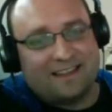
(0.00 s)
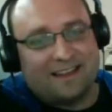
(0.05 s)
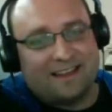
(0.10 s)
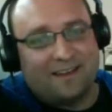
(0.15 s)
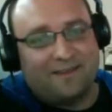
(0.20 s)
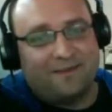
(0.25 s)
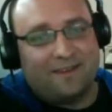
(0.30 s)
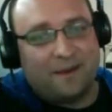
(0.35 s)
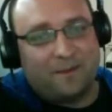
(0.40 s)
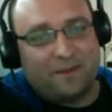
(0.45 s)

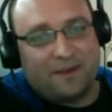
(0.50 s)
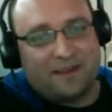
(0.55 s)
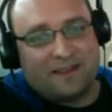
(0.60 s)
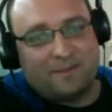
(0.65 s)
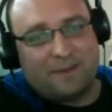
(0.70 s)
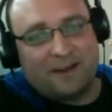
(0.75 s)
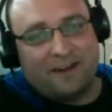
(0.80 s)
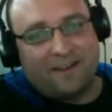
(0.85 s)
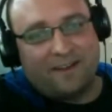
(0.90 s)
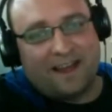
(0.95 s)
says, uh,
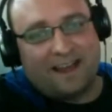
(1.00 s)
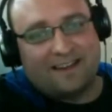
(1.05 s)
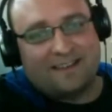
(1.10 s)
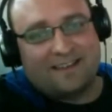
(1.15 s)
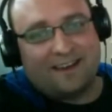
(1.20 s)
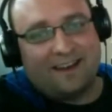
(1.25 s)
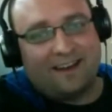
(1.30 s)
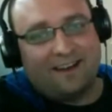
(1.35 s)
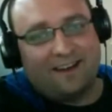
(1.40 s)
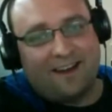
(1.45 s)
"Flip the spin on
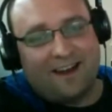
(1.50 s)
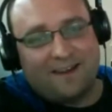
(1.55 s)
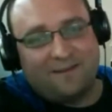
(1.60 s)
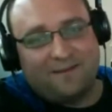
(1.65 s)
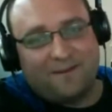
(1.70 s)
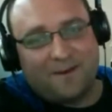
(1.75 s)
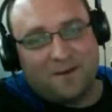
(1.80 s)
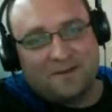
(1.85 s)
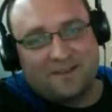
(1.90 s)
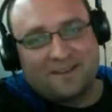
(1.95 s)
that
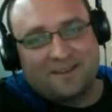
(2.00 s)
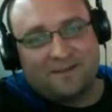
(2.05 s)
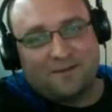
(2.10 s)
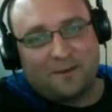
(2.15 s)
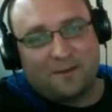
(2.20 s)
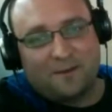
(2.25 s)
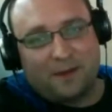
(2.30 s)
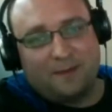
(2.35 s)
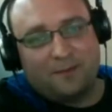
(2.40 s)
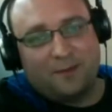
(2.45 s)
title.
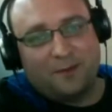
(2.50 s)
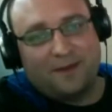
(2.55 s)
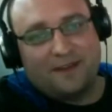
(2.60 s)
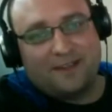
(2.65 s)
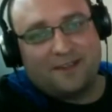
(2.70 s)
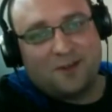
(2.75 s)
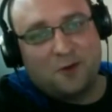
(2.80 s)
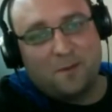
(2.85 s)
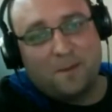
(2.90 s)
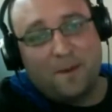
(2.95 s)
iPhones are for
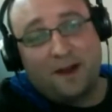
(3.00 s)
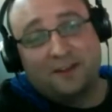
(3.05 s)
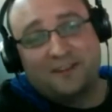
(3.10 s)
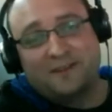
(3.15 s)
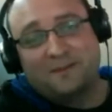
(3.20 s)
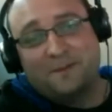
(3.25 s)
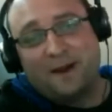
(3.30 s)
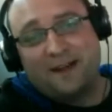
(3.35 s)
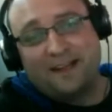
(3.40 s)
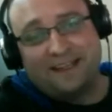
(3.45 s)
people with too
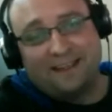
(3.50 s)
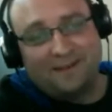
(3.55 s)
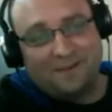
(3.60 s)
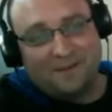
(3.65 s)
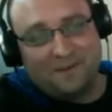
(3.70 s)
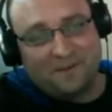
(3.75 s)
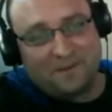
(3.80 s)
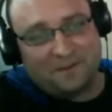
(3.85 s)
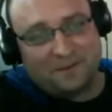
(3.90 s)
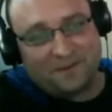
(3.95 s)
much
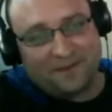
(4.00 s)
money."